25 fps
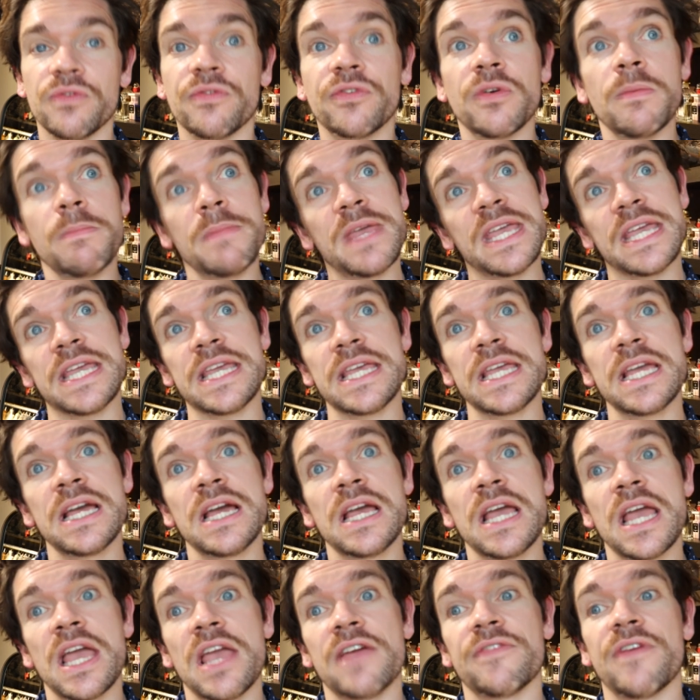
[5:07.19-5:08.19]
For me,
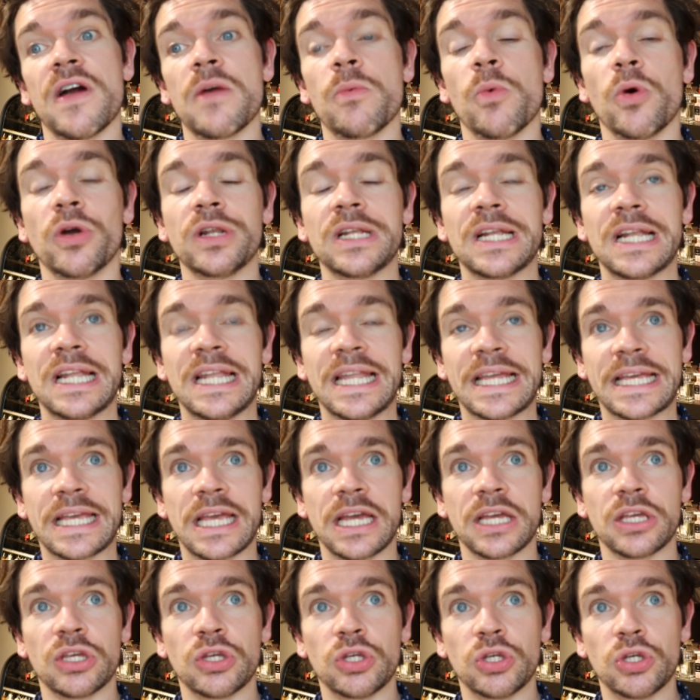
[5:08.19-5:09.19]
if I want like
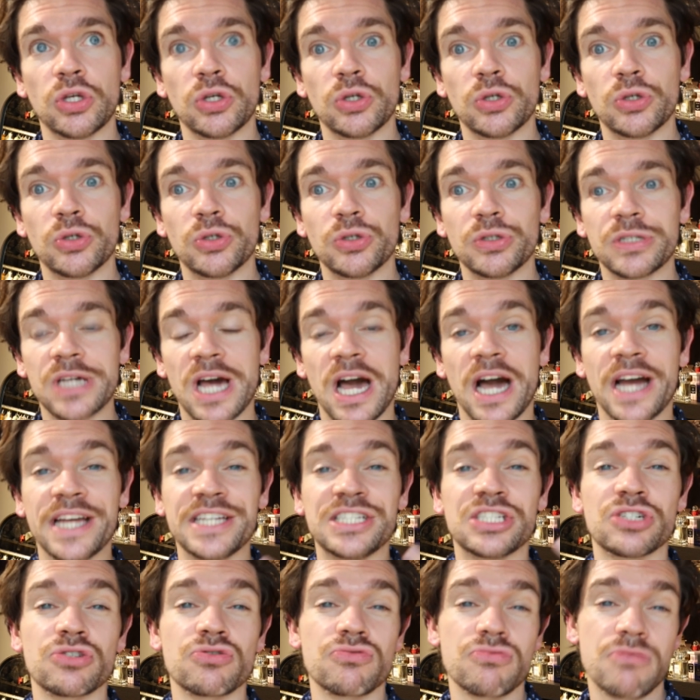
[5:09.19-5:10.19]
a good
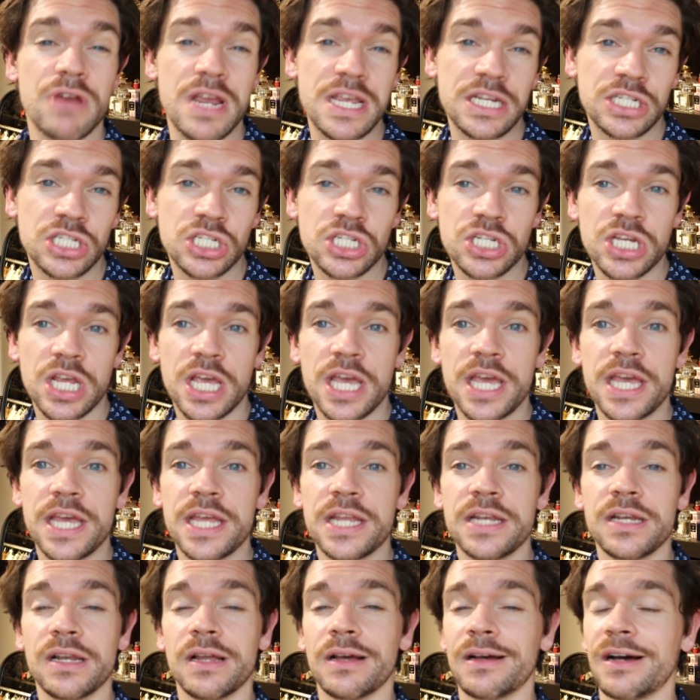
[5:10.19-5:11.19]

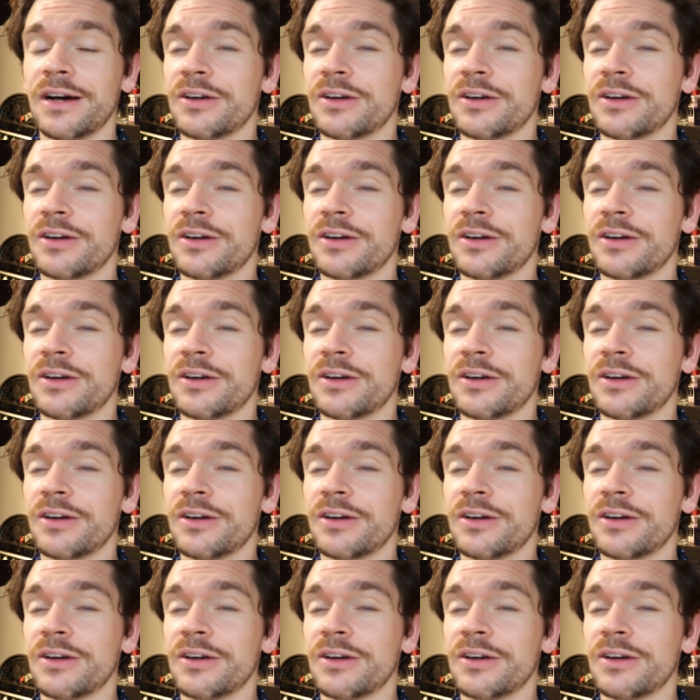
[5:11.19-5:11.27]
hydration,